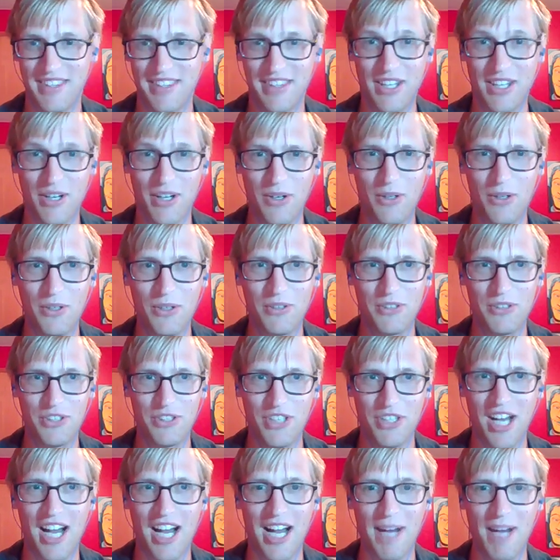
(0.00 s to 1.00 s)
the whole
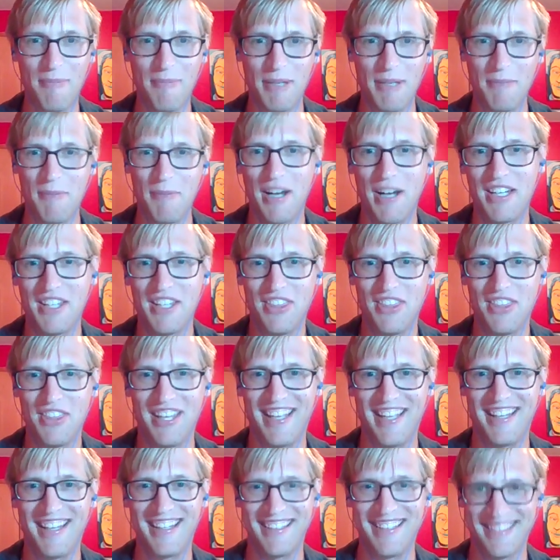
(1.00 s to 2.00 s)
job and money
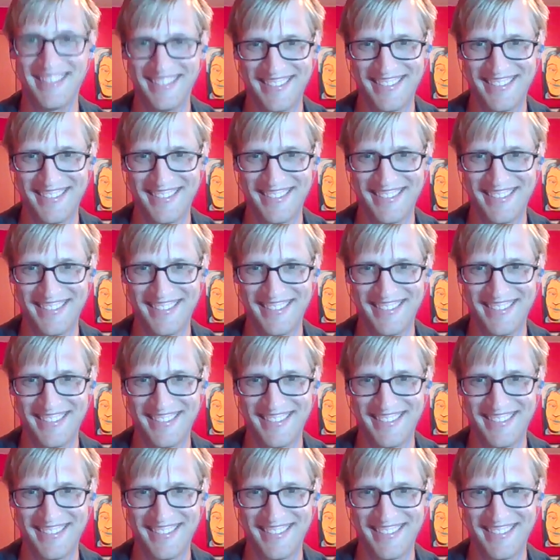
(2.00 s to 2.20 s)
thing.